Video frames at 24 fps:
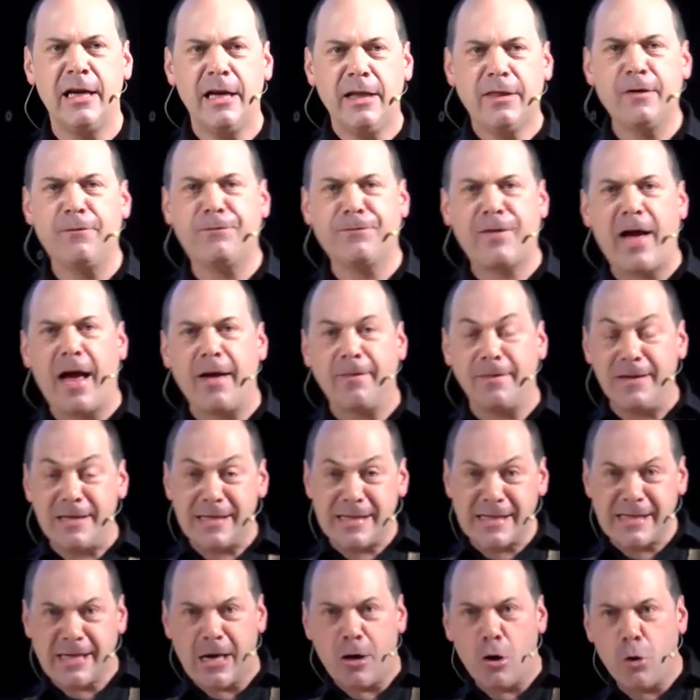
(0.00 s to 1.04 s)
The fact that
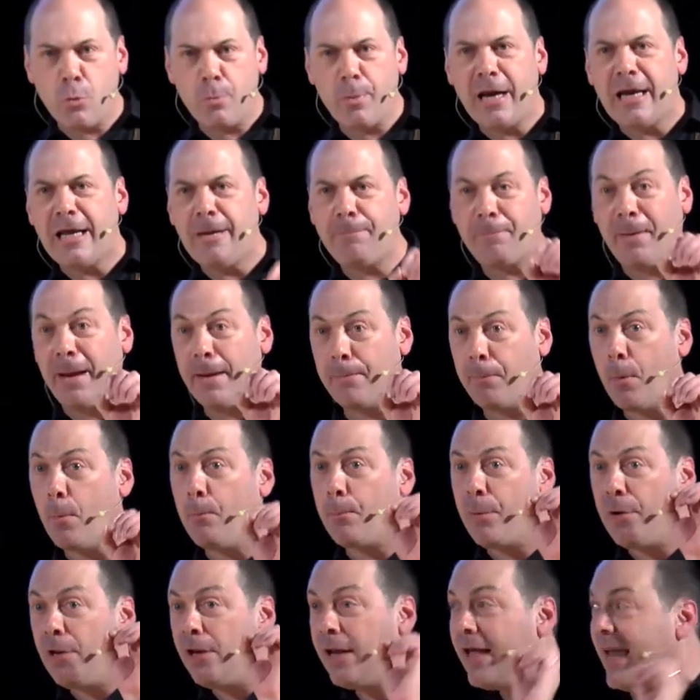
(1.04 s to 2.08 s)
so many people
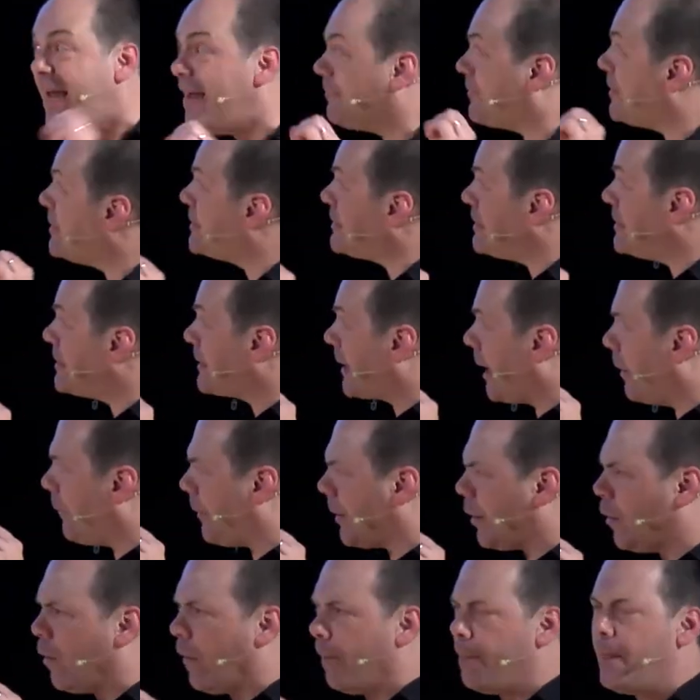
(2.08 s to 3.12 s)
believe this is
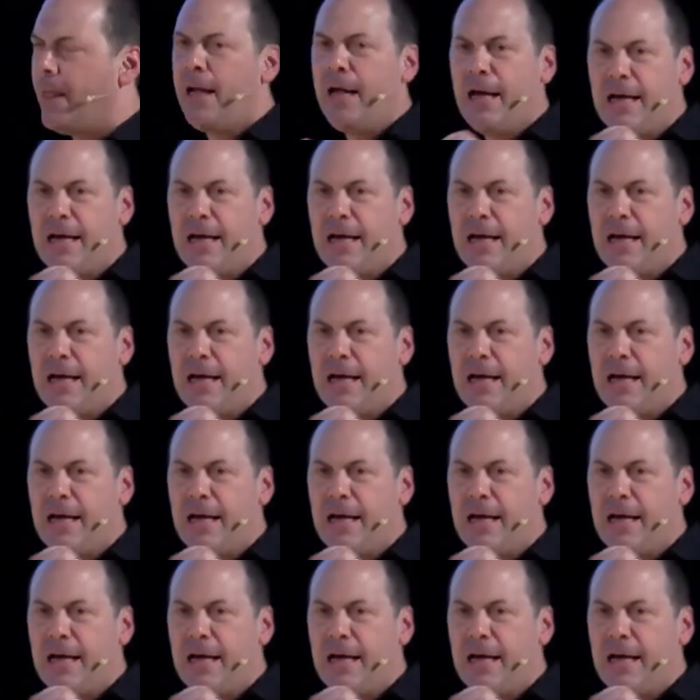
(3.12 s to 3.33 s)
going on